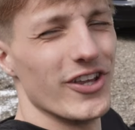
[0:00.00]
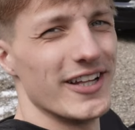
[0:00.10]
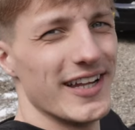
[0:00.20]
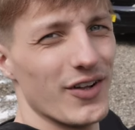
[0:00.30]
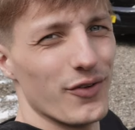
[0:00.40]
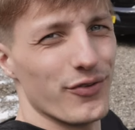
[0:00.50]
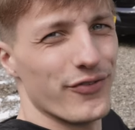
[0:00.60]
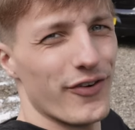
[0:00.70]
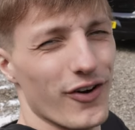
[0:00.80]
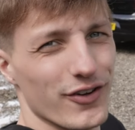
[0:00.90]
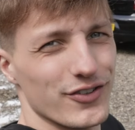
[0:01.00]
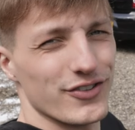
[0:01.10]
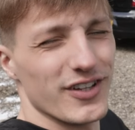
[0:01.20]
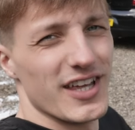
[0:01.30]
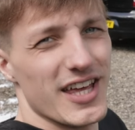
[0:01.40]
the little
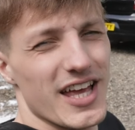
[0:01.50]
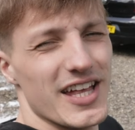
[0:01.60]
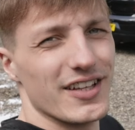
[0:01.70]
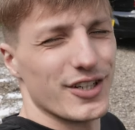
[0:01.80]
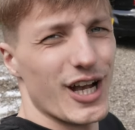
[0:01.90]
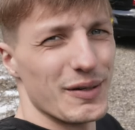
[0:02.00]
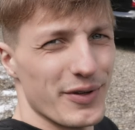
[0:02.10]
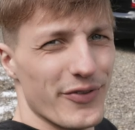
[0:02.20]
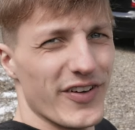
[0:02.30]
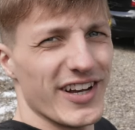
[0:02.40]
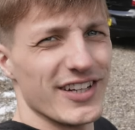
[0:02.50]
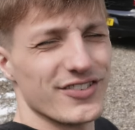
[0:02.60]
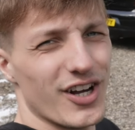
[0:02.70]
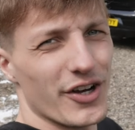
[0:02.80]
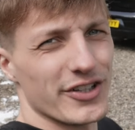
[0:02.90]
fox. There's a couple of
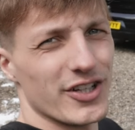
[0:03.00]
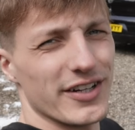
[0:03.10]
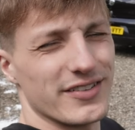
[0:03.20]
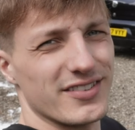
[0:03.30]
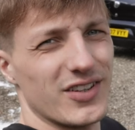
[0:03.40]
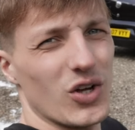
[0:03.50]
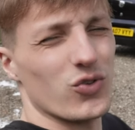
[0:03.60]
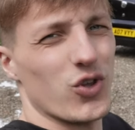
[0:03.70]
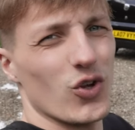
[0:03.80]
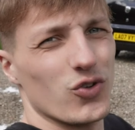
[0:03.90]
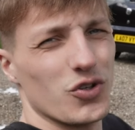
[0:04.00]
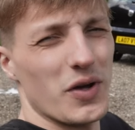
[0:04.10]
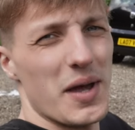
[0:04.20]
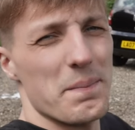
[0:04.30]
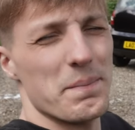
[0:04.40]
things I'd like to still do
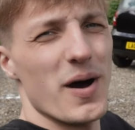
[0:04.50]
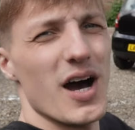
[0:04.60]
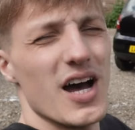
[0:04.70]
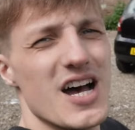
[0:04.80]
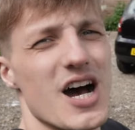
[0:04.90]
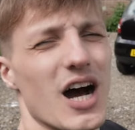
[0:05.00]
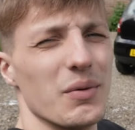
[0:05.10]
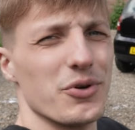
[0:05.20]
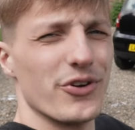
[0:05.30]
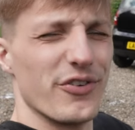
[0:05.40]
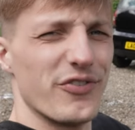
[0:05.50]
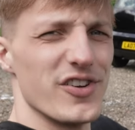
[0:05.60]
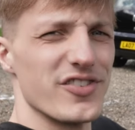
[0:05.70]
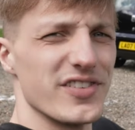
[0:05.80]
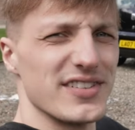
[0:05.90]
to it, but I'm going to
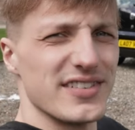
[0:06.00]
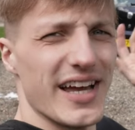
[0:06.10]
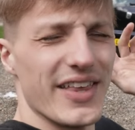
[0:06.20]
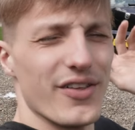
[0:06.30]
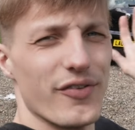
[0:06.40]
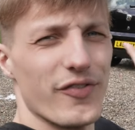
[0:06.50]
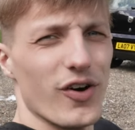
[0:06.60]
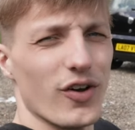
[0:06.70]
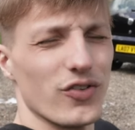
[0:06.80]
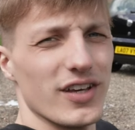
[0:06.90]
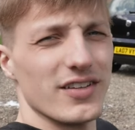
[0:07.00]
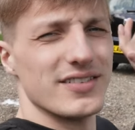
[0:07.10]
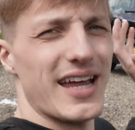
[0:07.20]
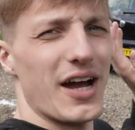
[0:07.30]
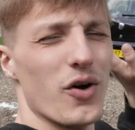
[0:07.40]
officially say the Fox
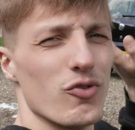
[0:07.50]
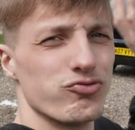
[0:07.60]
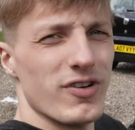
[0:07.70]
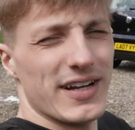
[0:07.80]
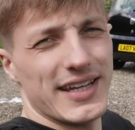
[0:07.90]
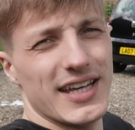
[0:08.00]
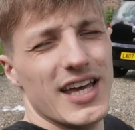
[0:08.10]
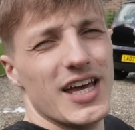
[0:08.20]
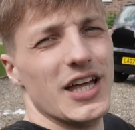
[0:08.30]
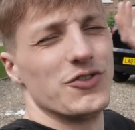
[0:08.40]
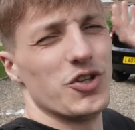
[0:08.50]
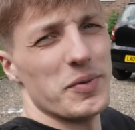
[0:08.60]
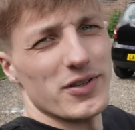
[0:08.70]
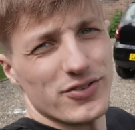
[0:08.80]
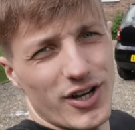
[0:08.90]
is now ready to
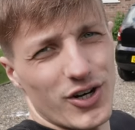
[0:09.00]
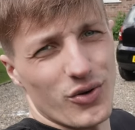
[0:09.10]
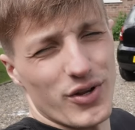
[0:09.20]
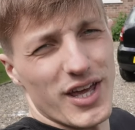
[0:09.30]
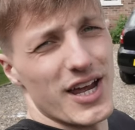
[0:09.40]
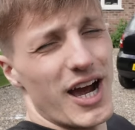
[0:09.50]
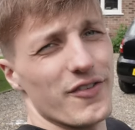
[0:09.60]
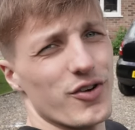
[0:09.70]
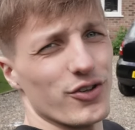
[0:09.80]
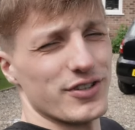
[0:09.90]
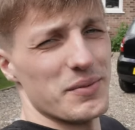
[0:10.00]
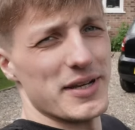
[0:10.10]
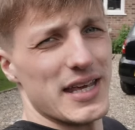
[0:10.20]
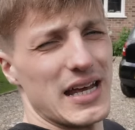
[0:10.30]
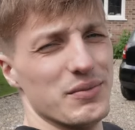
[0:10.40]
be sold. I've got
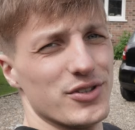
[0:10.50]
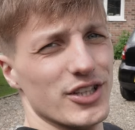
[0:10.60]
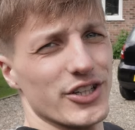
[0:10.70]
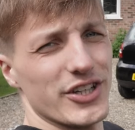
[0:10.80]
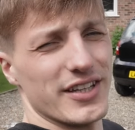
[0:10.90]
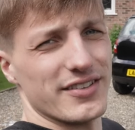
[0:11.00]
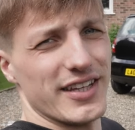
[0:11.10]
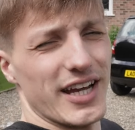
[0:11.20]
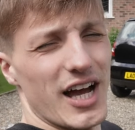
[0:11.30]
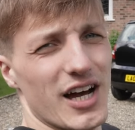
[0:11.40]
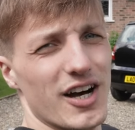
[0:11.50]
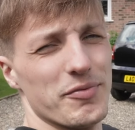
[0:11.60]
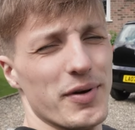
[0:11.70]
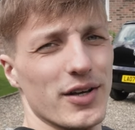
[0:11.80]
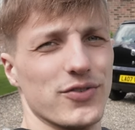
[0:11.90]
somebody coming to look at this thing at
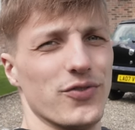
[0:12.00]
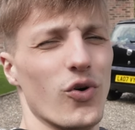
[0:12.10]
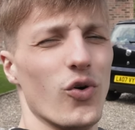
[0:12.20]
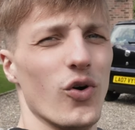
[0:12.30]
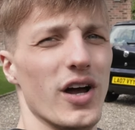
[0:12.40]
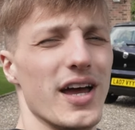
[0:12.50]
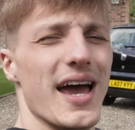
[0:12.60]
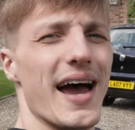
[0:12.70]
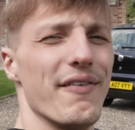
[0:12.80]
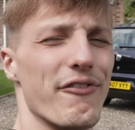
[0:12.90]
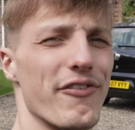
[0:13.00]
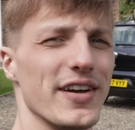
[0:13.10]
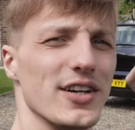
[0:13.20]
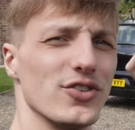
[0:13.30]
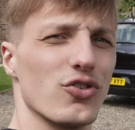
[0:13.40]
4:30, and
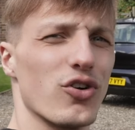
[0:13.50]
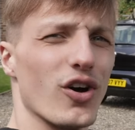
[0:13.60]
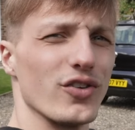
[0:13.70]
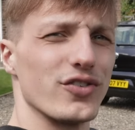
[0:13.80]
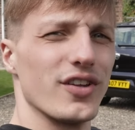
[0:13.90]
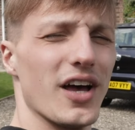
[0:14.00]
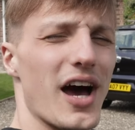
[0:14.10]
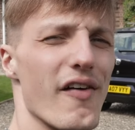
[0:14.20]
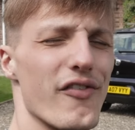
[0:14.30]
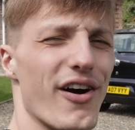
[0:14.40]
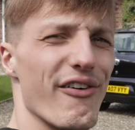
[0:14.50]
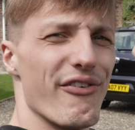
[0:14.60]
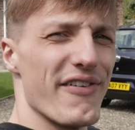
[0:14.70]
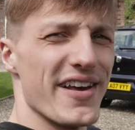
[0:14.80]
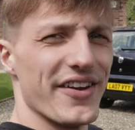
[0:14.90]
fingers crossed, I've got a
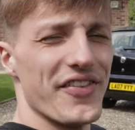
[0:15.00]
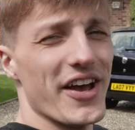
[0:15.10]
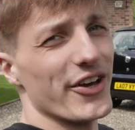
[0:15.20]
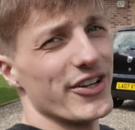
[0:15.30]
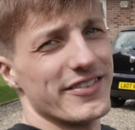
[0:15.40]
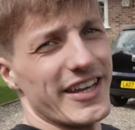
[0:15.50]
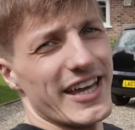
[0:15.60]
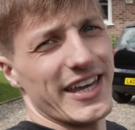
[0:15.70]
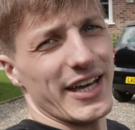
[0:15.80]
feeling they're going to take